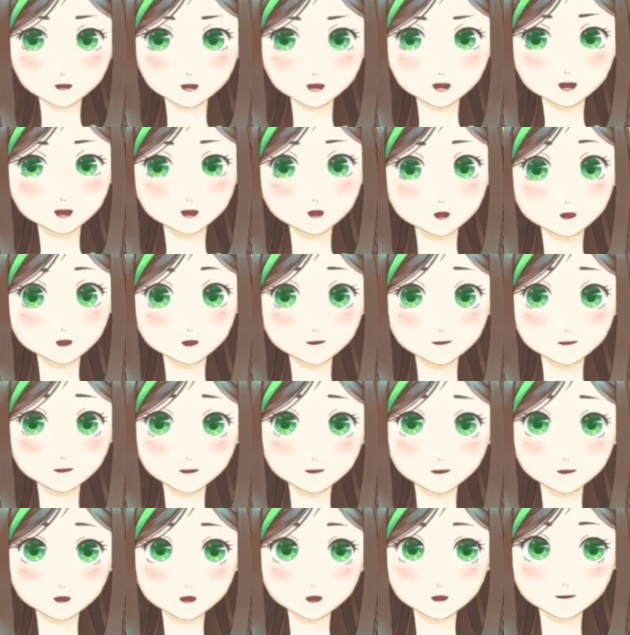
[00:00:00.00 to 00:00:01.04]
I chose the
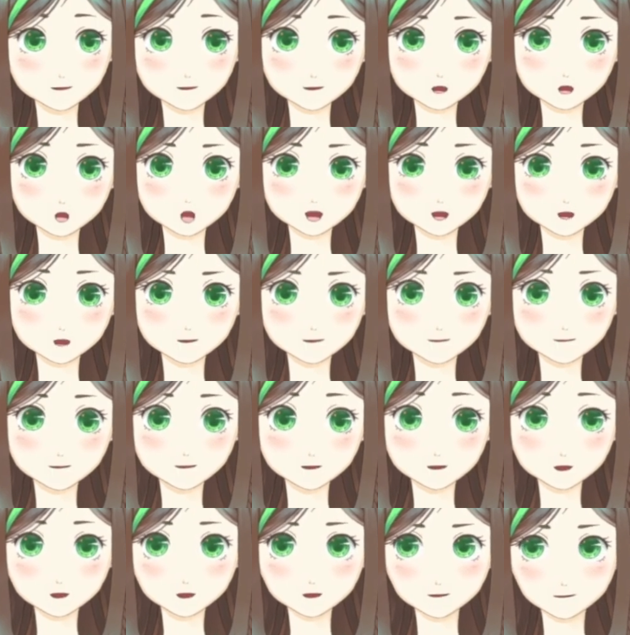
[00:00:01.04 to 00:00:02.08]
windows and also
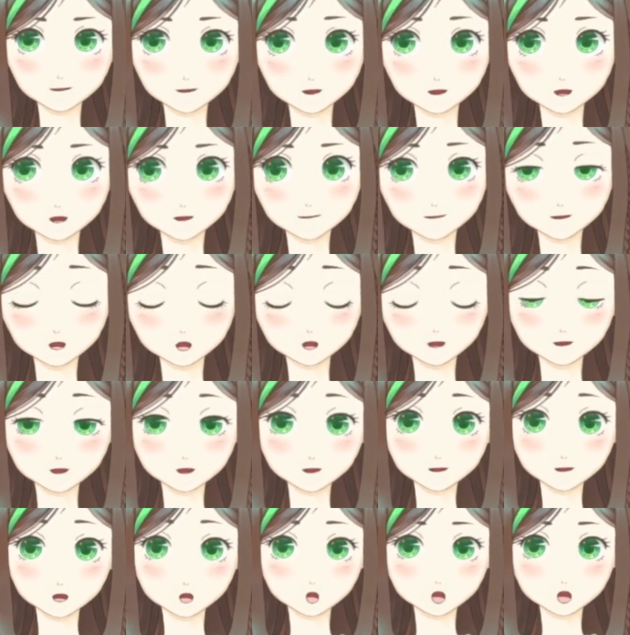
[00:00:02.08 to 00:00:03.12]
included some visible
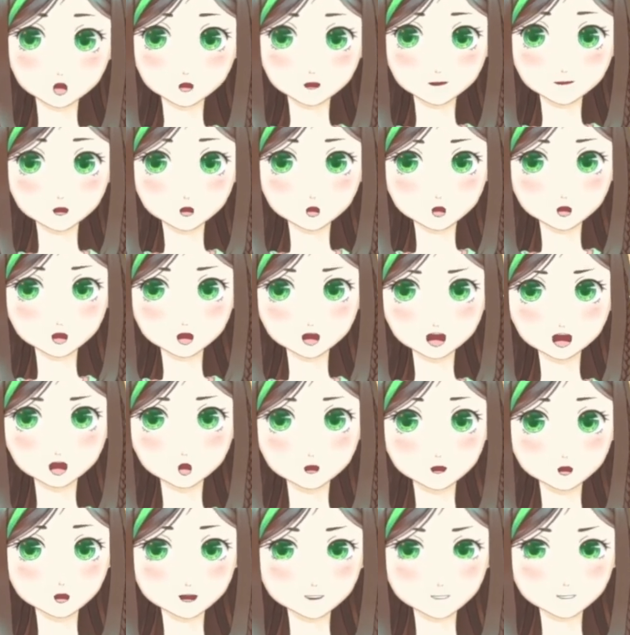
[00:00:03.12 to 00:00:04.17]
machinery to
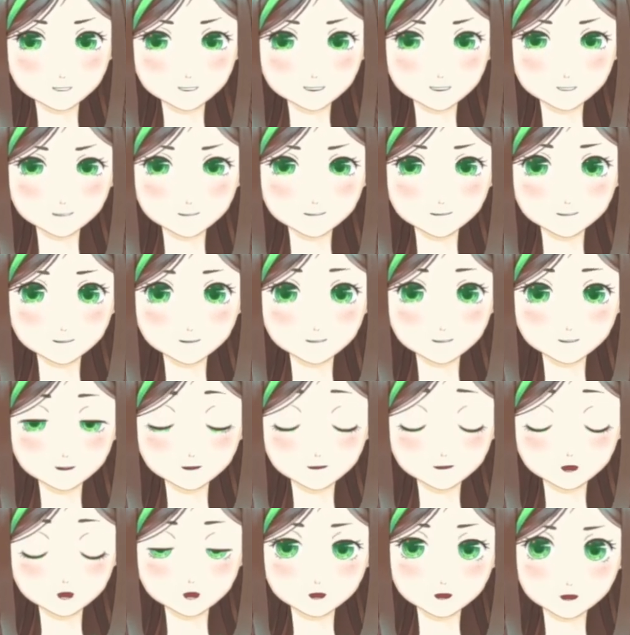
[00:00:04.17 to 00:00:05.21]
underline this is a
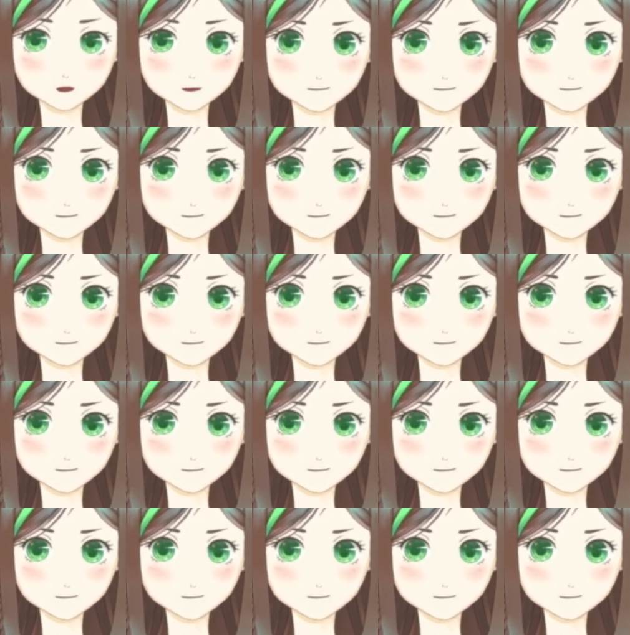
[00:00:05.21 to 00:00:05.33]
spaceship.